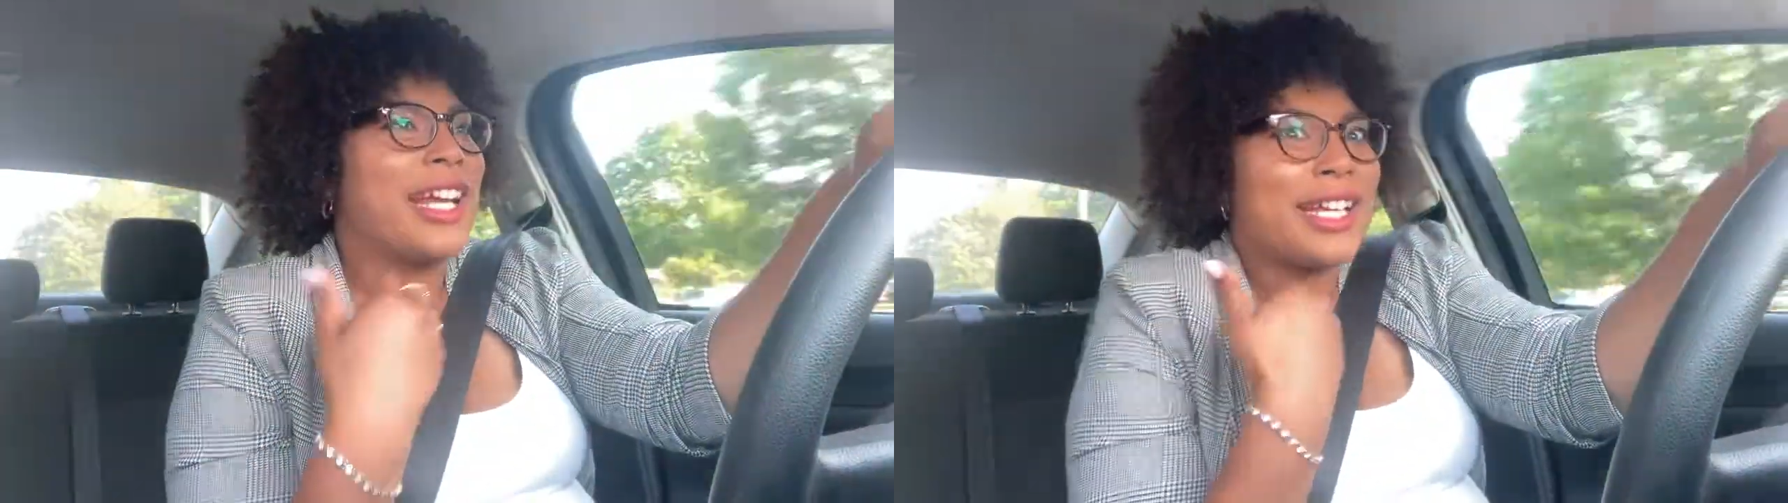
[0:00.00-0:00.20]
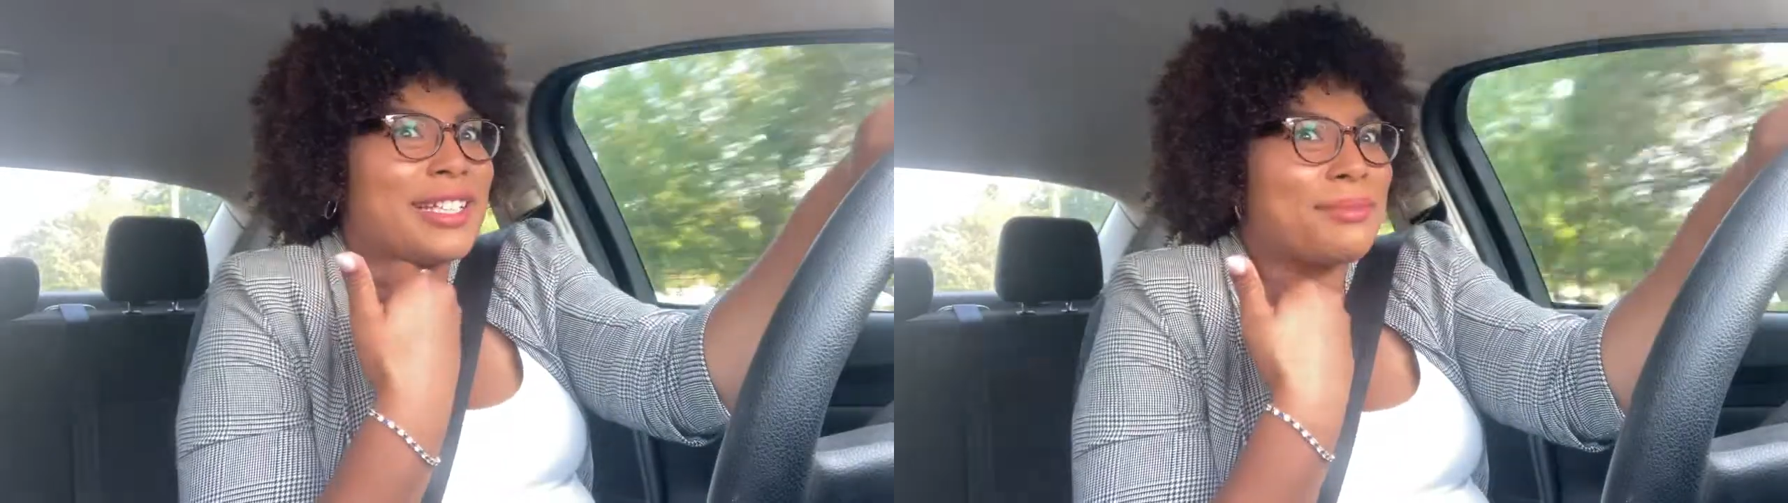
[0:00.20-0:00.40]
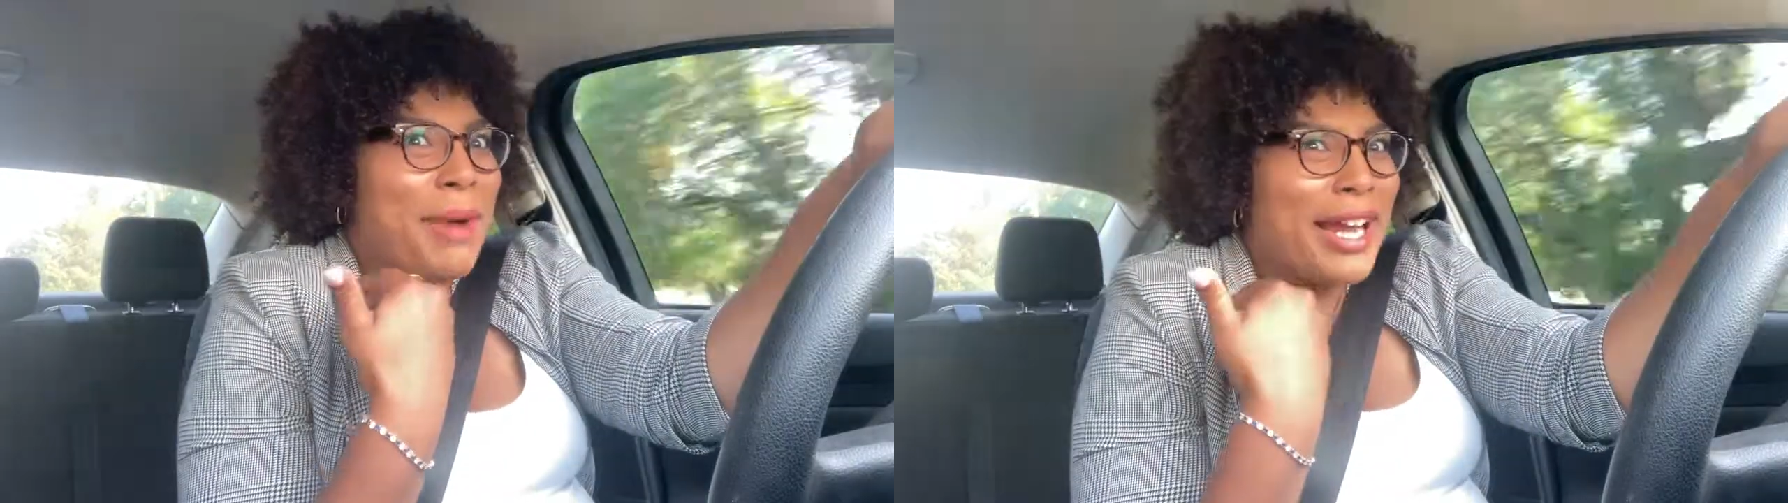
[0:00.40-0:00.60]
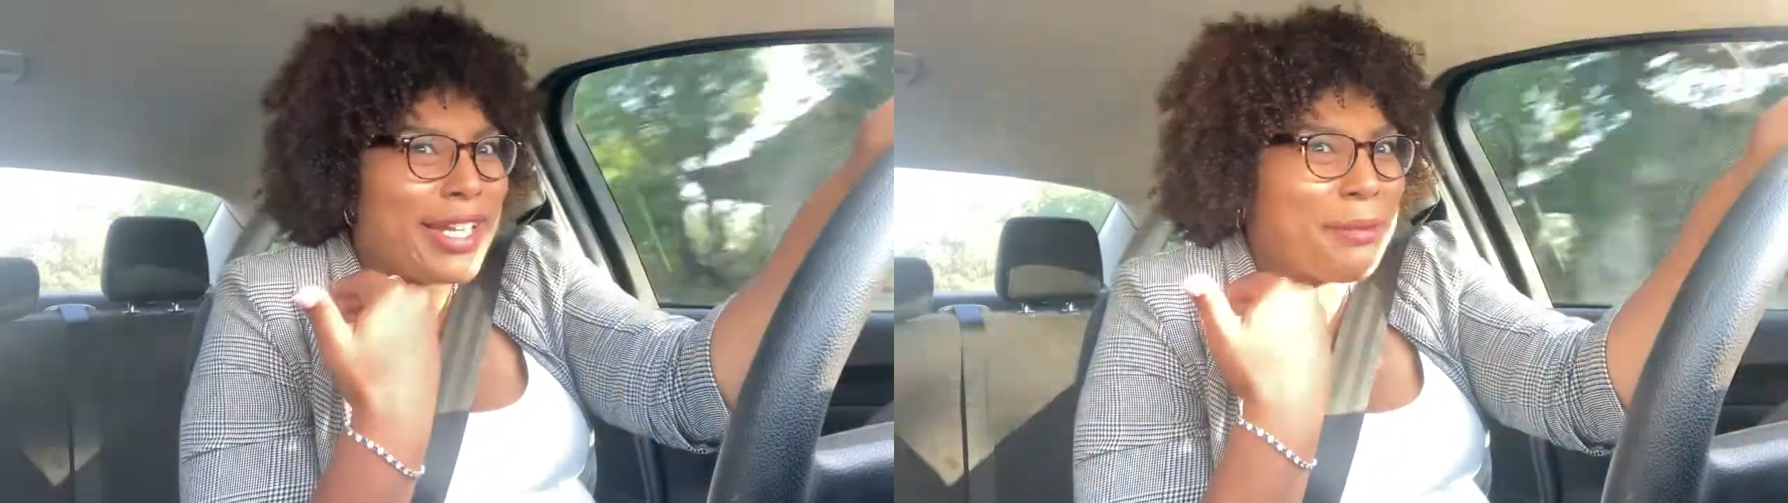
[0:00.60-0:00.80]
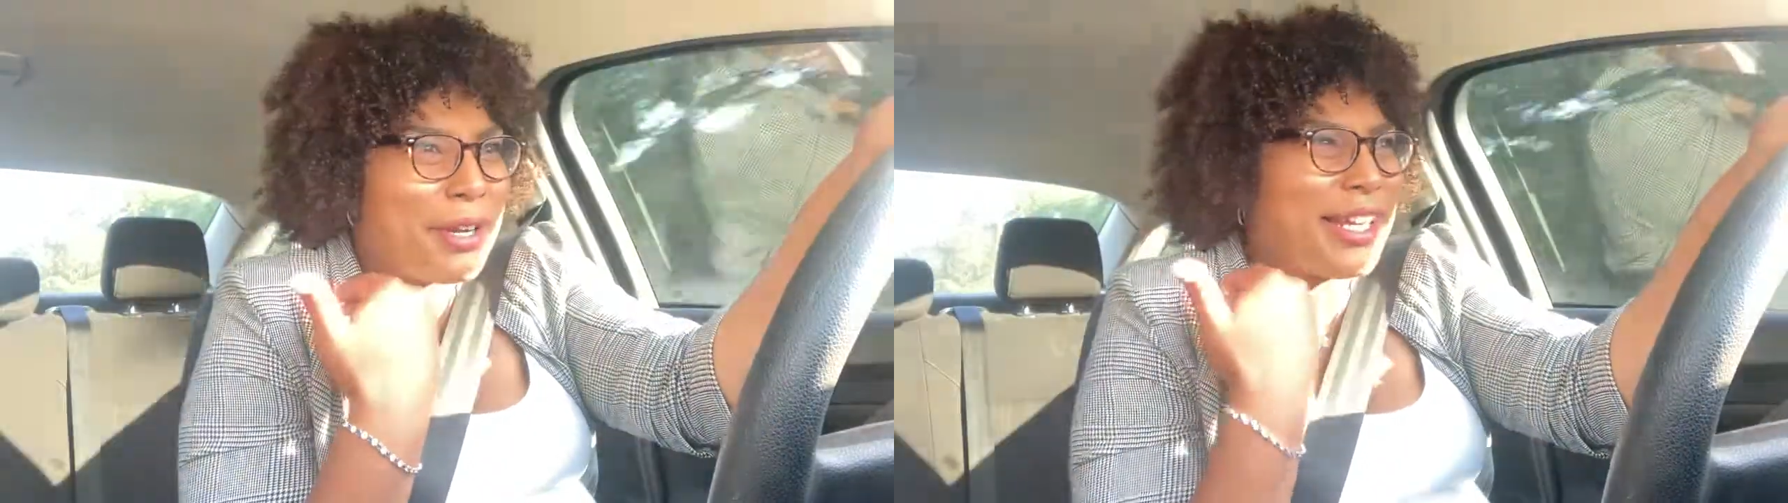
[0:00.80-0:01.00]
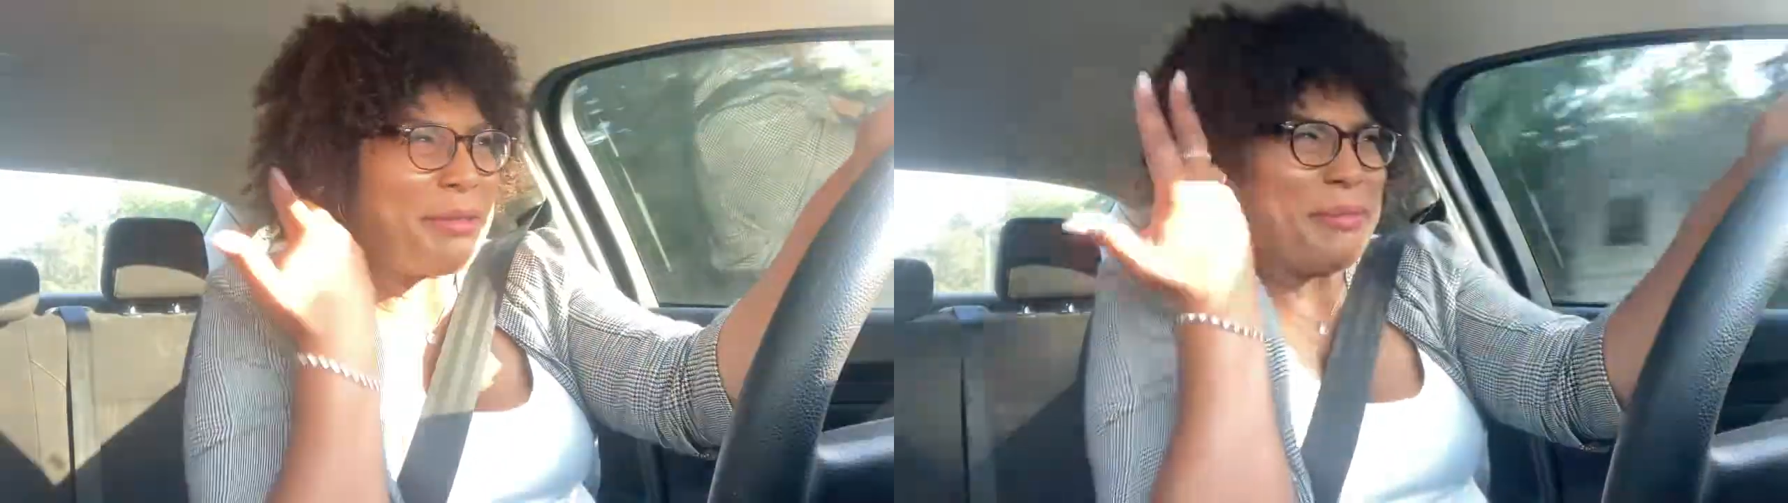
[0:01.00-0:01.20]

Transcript: Like, it's my name on it. Like,